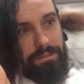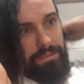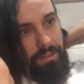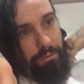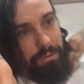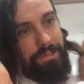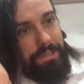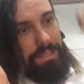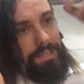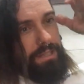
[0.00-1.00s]
Everyone does
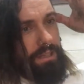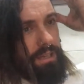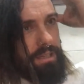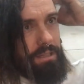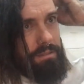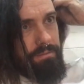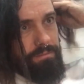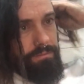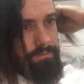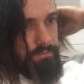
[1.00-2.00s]
need to hit like.
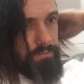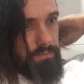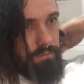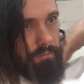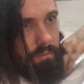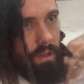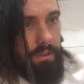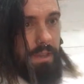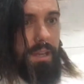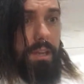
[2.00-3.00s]

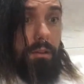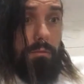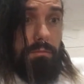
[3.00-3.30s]
Thank you.